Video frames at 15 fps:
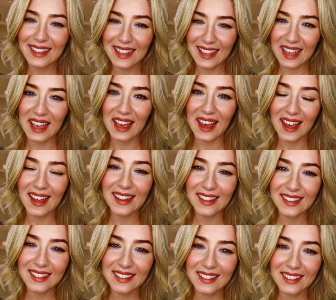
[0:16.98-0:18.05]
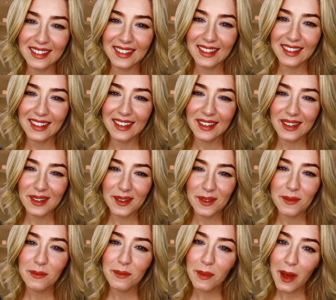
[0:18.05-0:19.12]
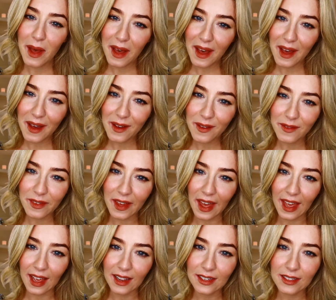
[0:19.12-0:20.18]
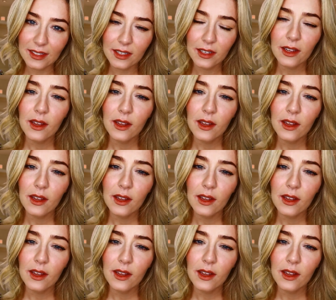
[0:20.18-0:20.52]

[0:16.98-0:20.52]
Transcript: Yeah? Perfect.